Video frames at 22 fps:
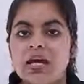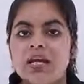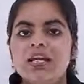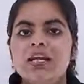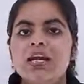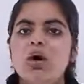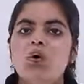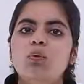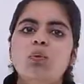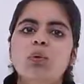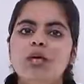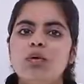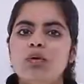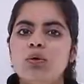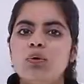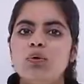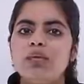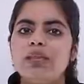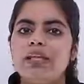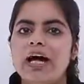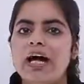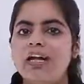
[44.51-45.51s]
Now we
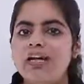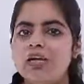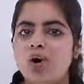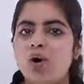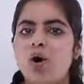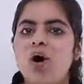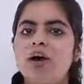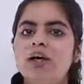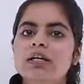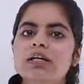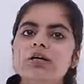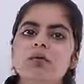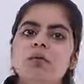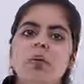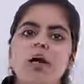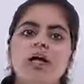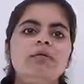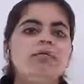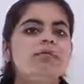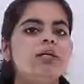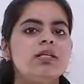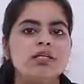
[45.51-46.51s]
know that order
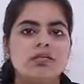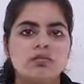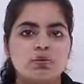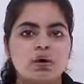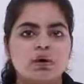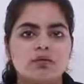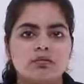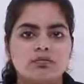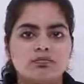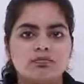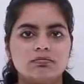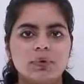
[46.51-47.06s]
1 means what?